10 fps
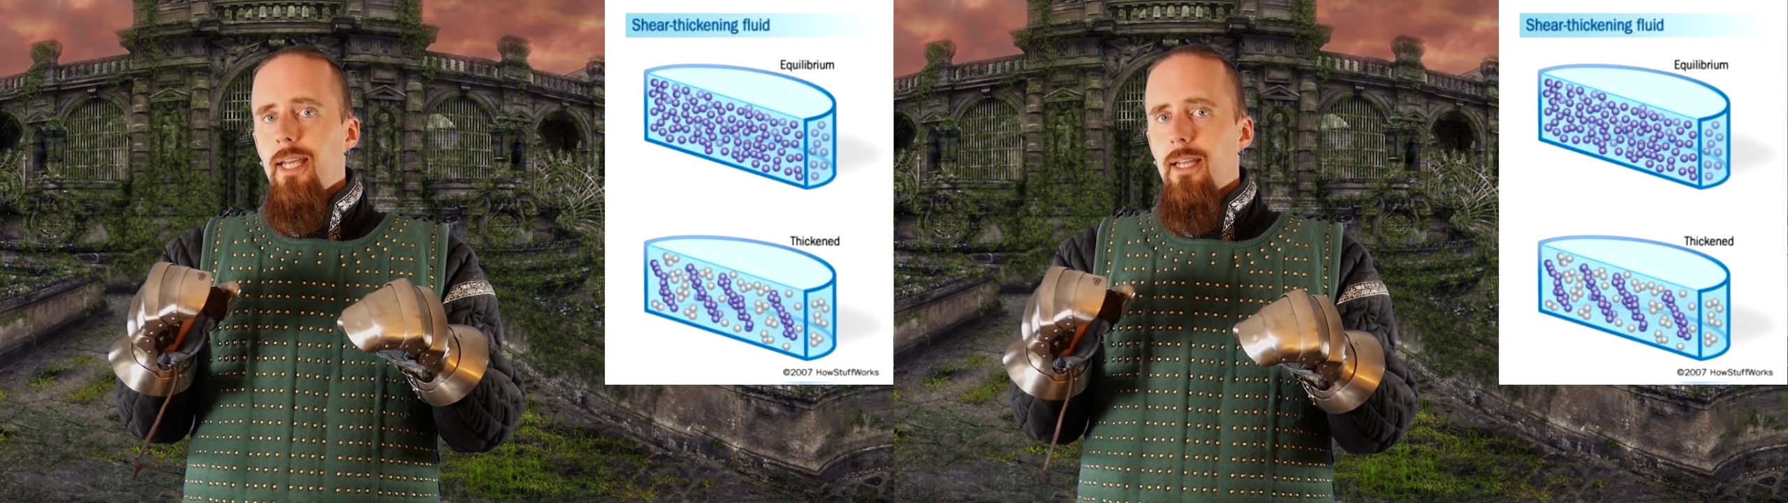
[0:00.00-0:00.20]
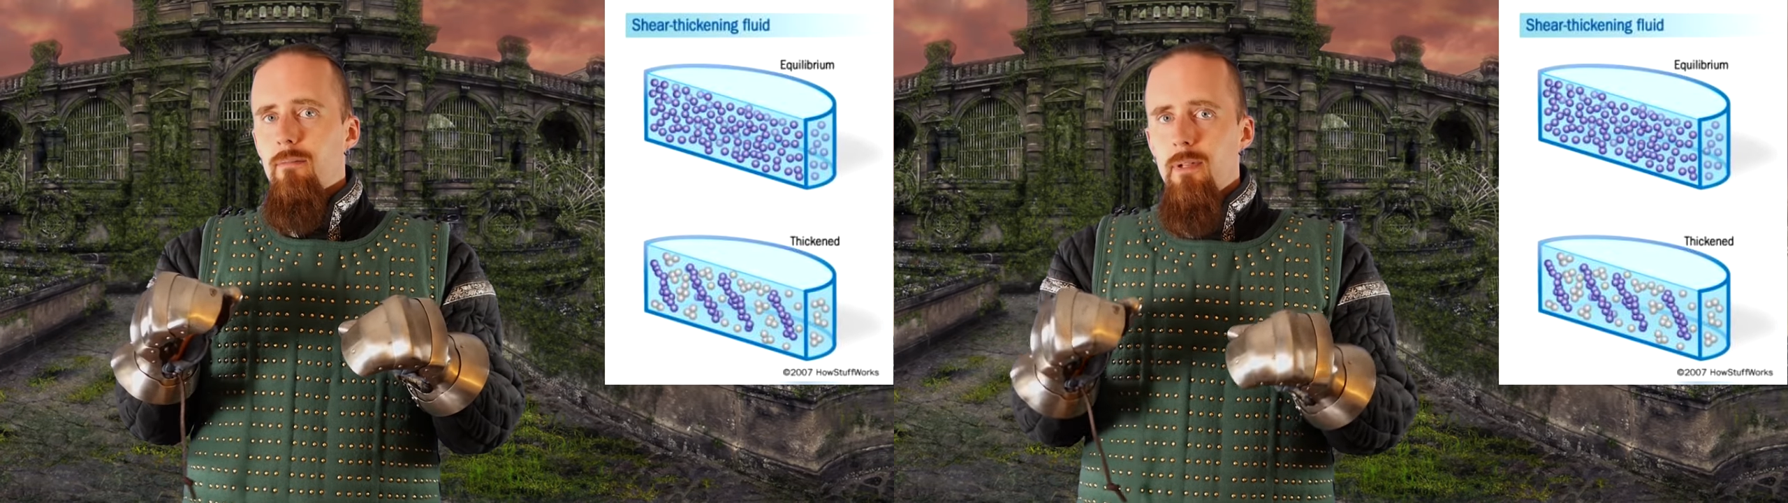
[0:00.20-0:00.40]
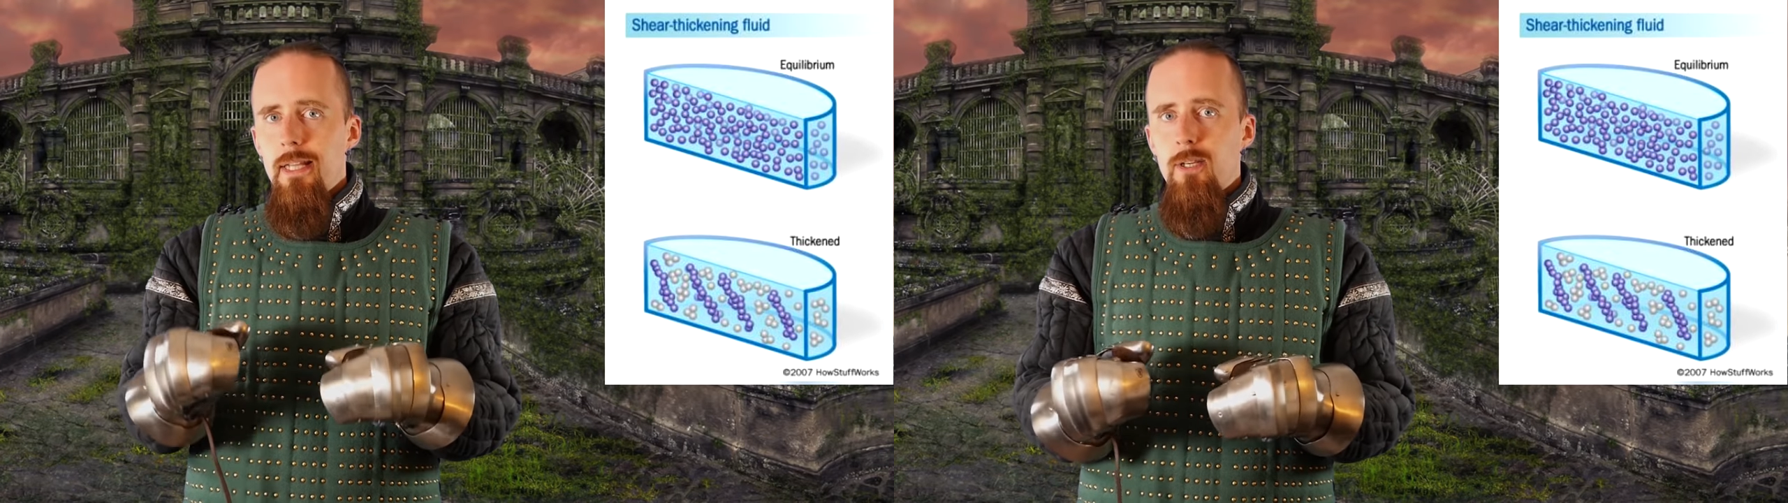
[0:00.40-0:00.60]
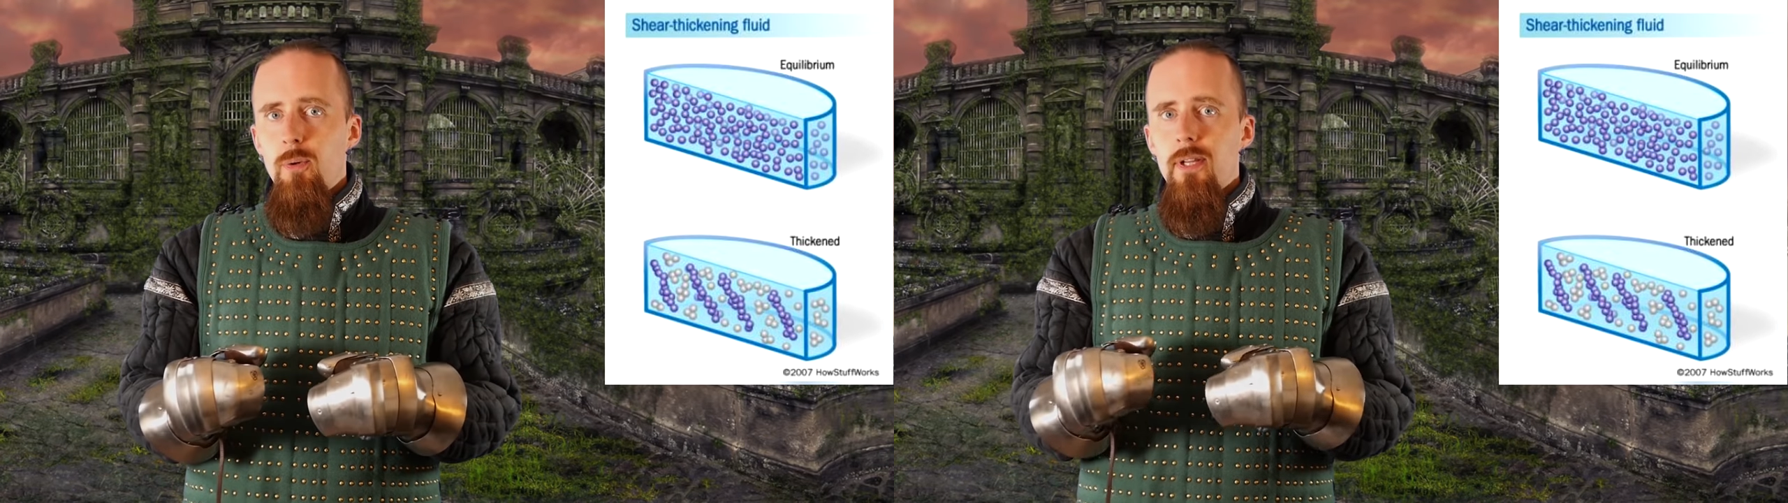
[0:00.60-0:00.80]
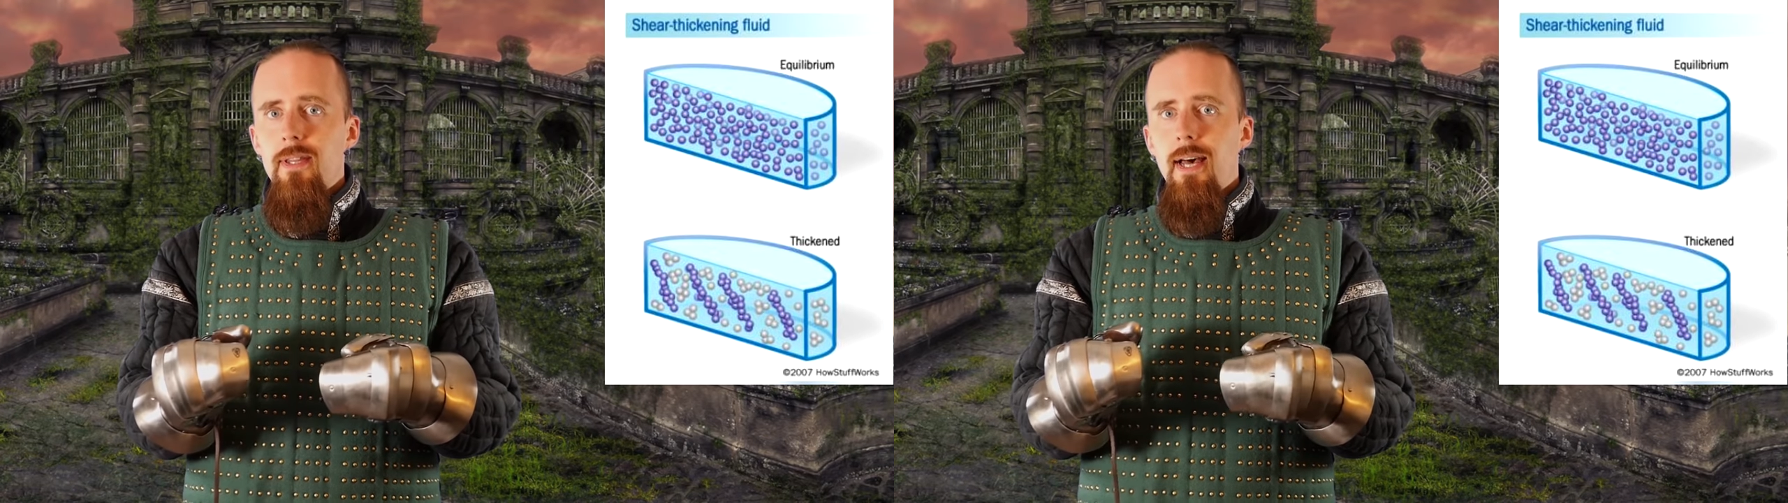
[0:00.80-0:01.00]
a
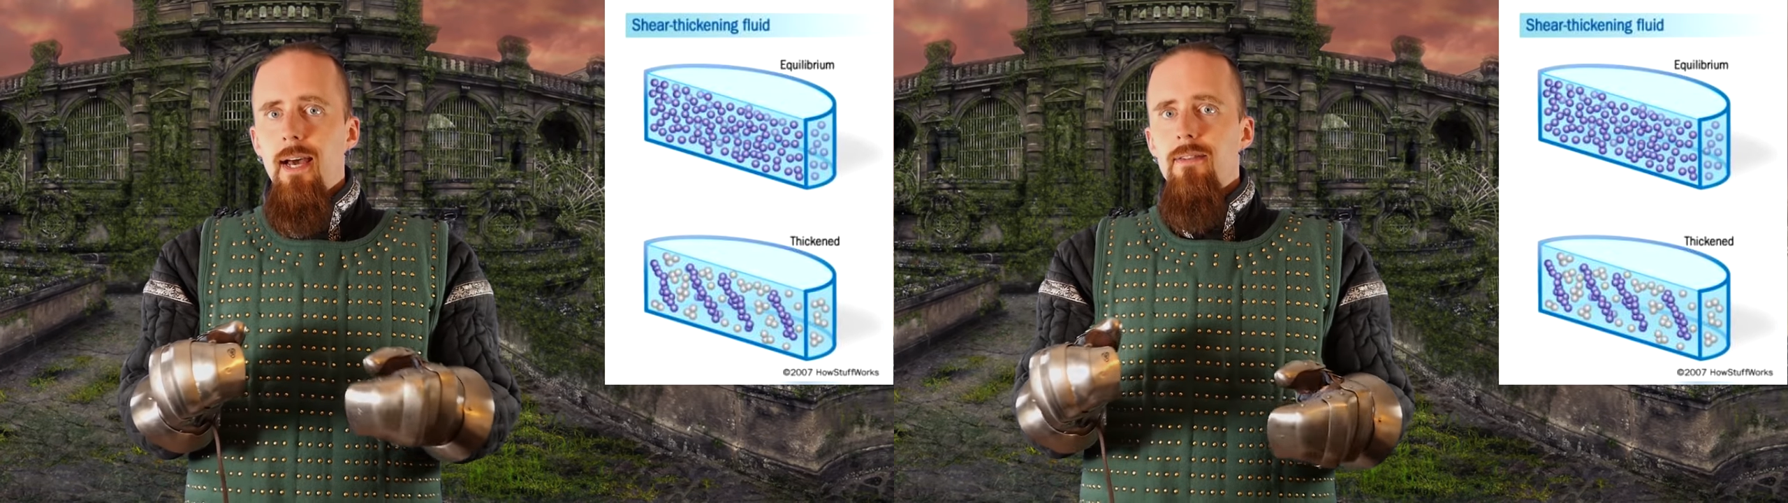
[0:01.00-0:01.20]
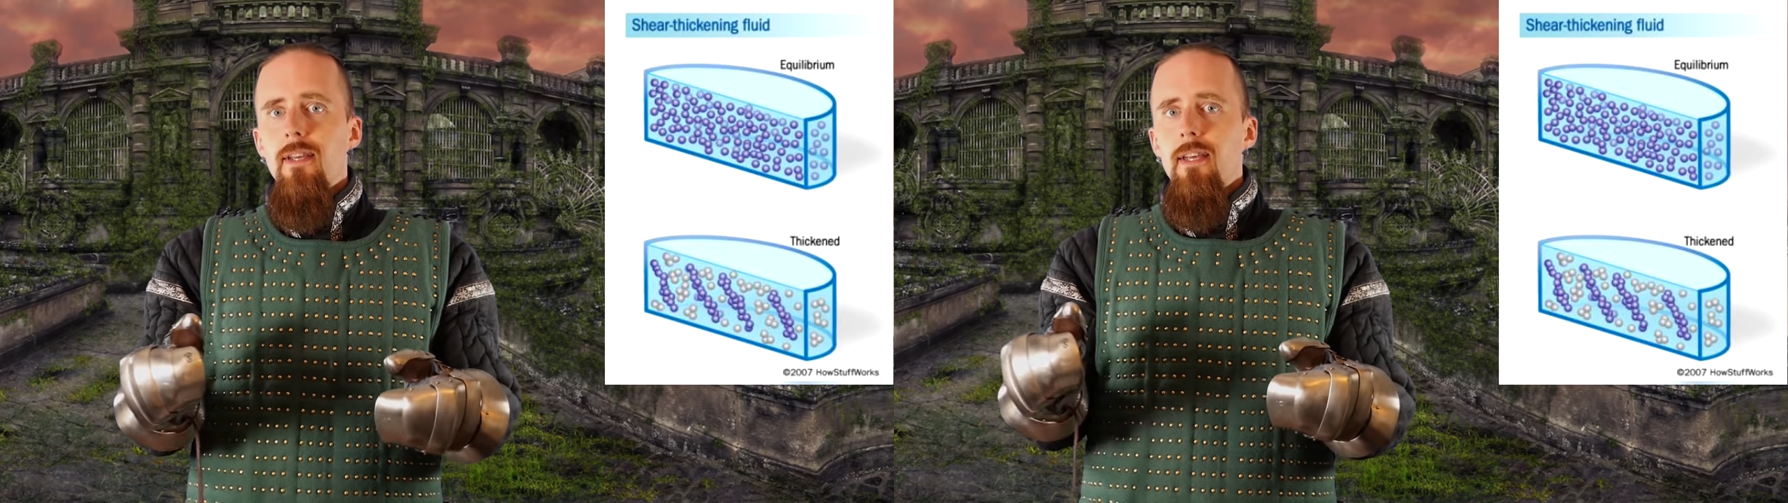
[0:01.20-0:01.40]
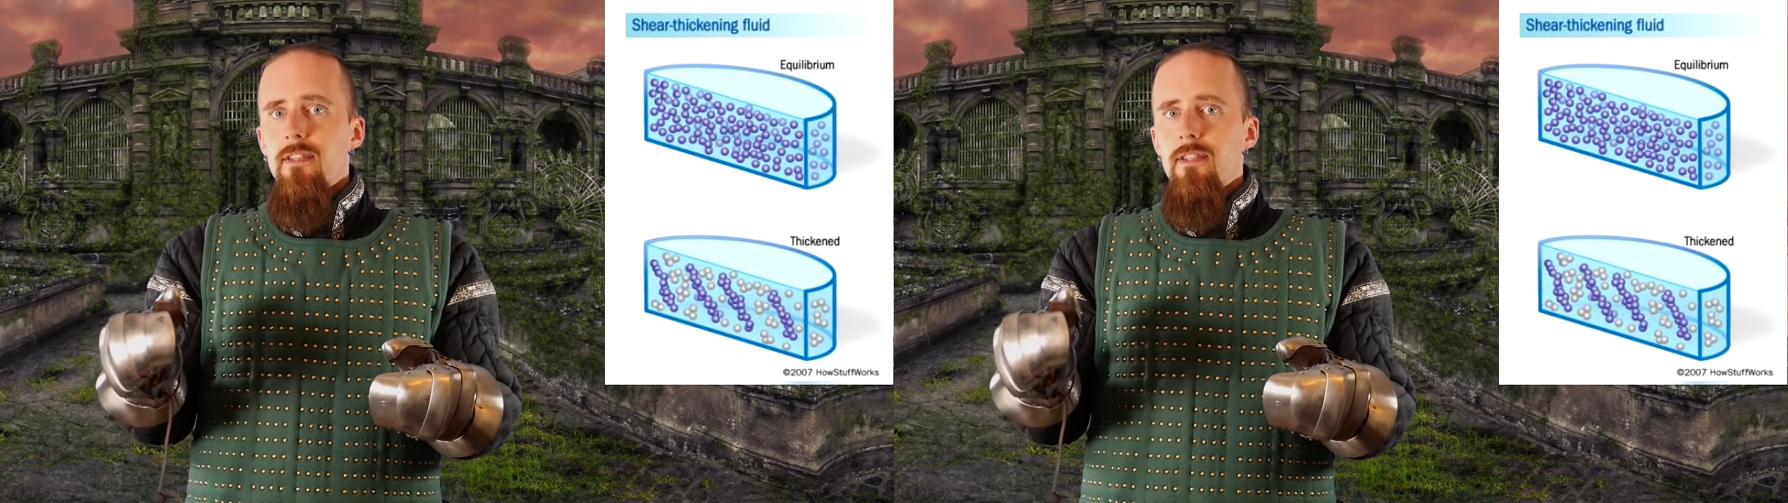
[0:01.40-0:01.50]
liquid that